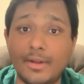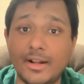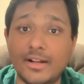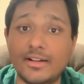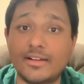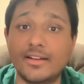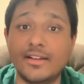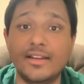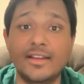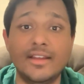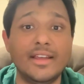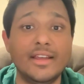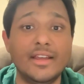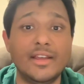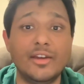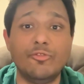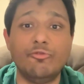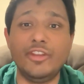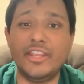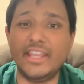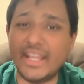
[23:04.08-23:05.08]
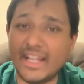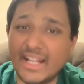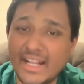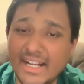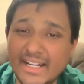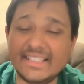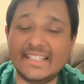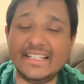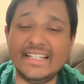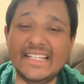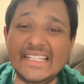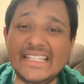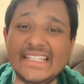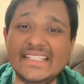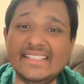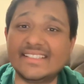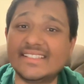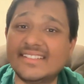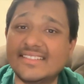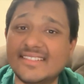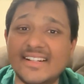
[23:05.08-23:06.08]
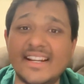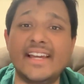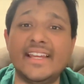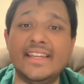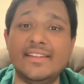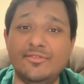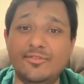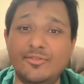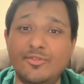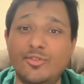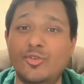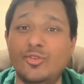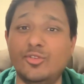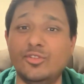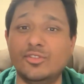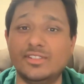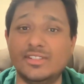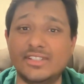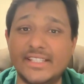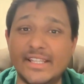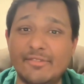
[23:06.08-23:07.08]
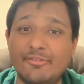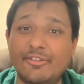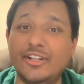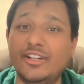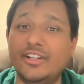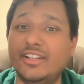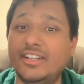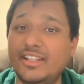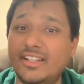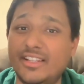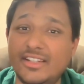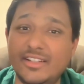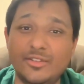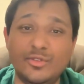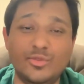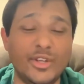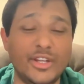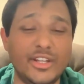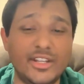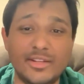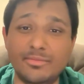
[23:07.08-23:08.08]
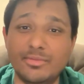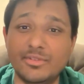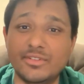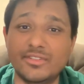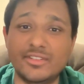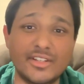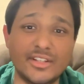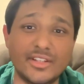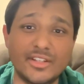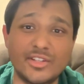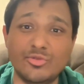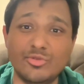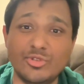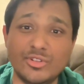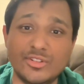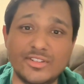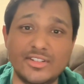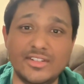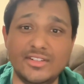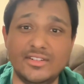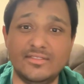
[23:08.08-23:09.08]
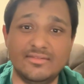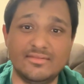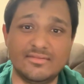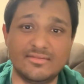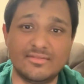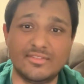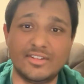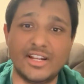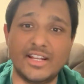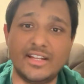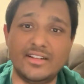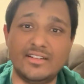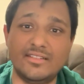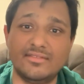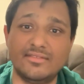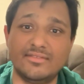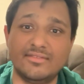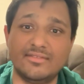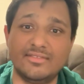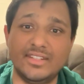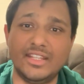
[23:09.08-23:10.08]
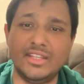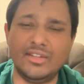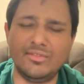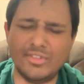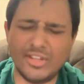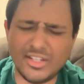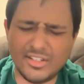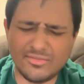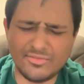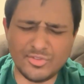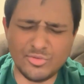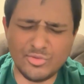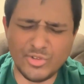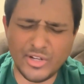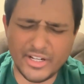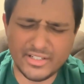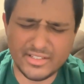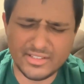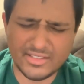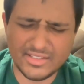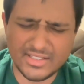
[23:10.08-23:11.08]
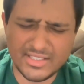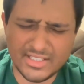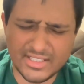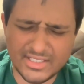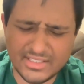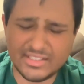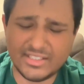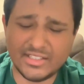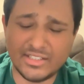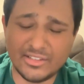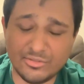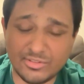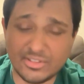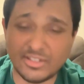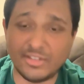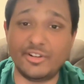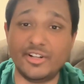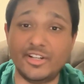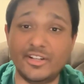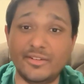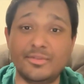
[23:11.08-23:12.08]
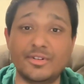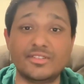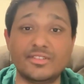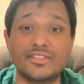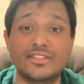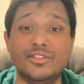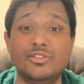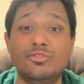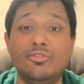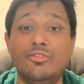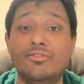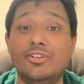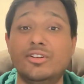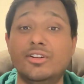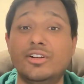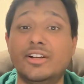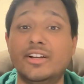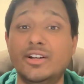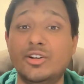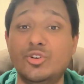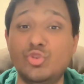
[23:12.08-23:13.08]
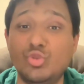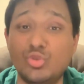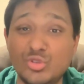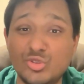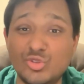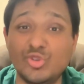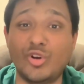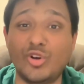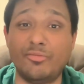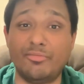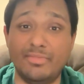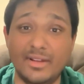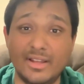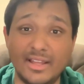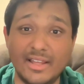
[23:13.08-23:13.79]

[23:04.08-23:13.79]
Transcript: but we can at least try for 70 to 80% accuracy, right? Even if you get 60 to 70%, you have done a good job.